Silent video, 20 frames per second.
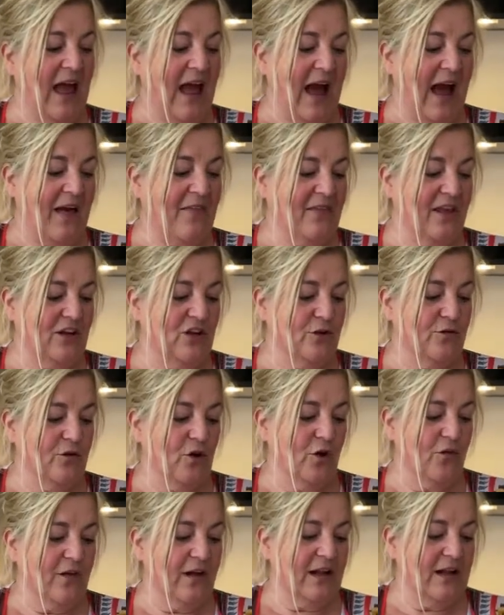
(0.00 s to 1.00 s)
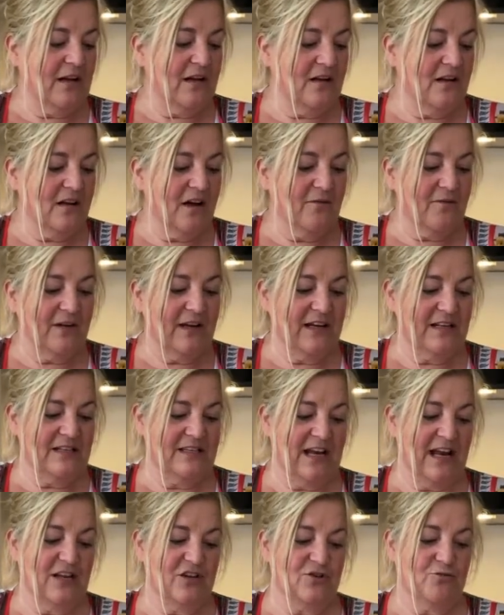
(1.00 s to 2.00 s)
And then you've got that lovely
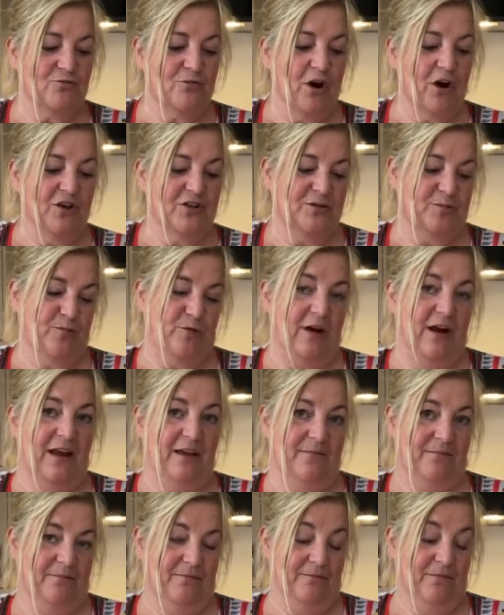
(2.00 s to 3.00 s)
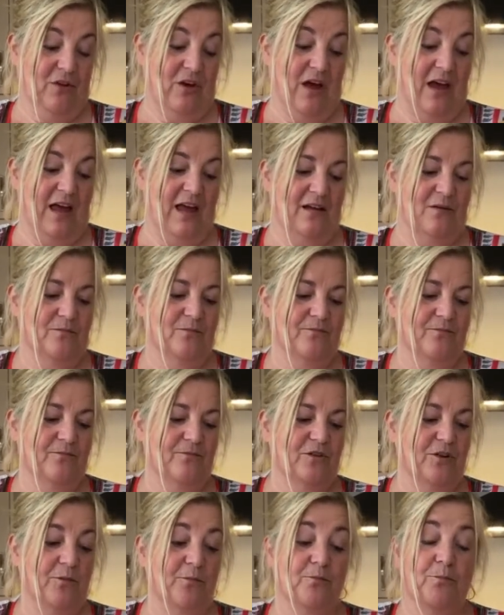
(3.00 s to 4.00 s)
intense raspberry, okay?
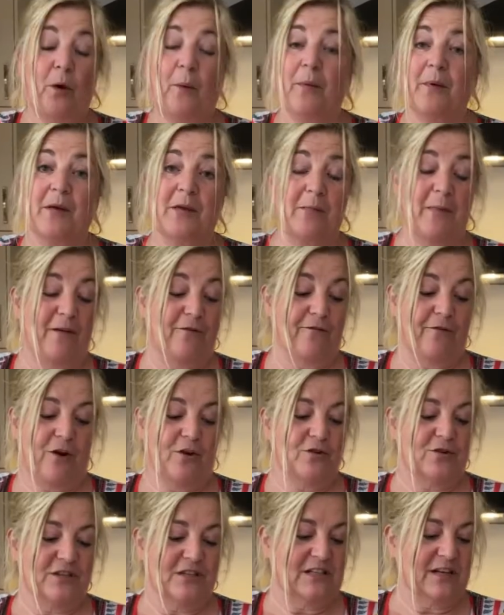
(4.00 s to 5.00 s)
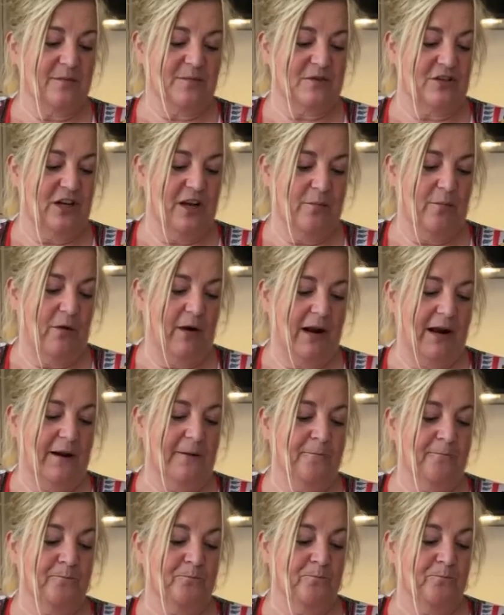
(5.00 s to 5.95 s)
So popping them in frozen is absolutely brilliant.